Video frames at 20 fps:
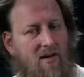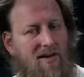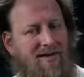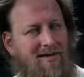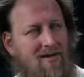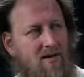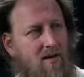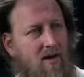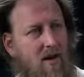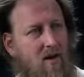
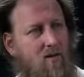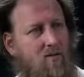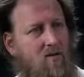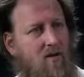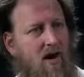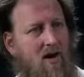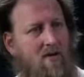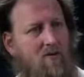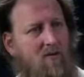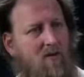in Go
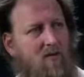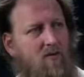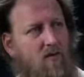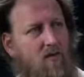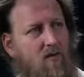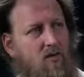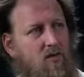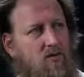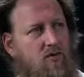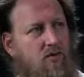Rap,
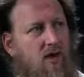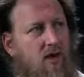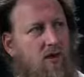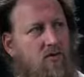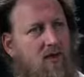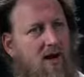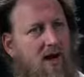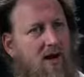before you go